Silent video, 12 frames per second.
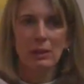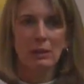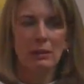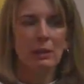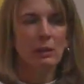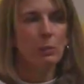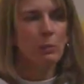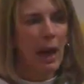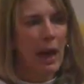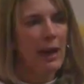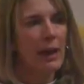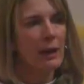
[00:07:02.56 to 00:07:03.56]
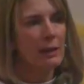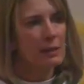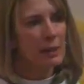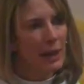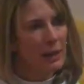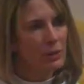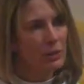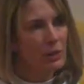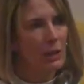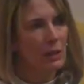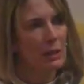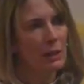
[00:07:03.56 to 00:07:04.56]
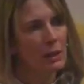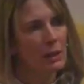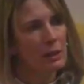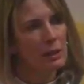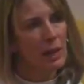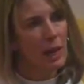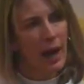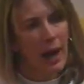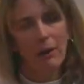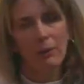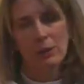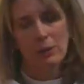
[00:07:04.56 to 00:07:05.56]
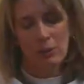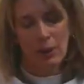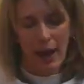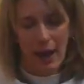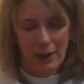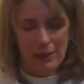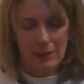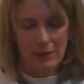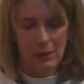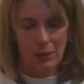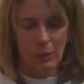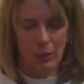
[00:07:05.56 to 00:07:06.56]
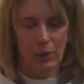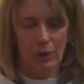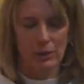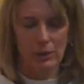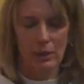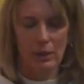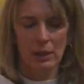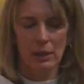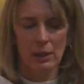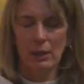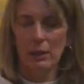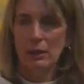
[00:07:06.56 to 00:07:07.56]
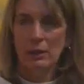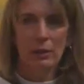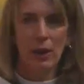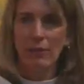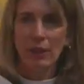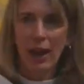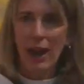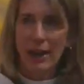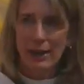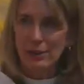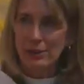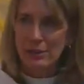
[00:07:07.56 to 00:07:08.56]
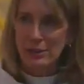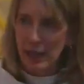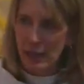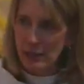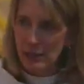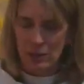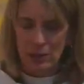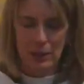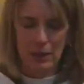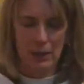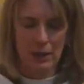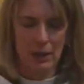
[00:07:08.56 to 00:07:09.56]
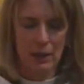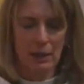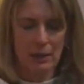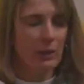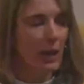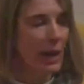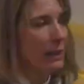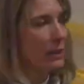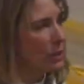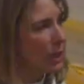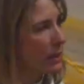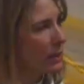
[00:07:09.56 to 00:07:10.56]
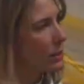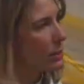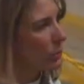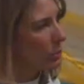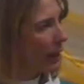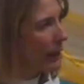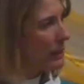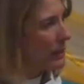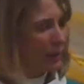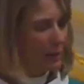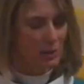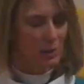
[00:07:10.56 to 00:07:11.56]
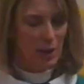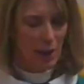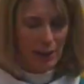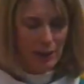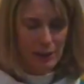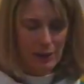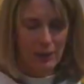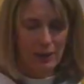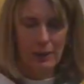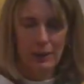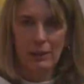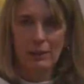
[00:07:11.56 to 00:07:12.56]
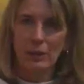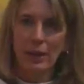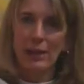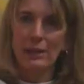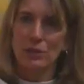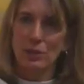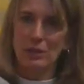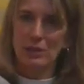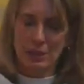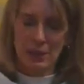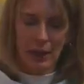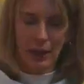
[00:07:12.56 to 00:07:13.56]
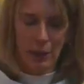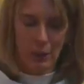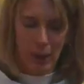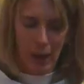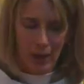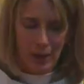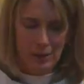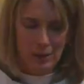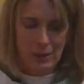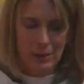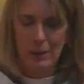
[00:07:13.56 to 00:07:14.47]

that you pay attention to how you act in the world. You have a higher standard. You can't just write a check. You can't just tick a box.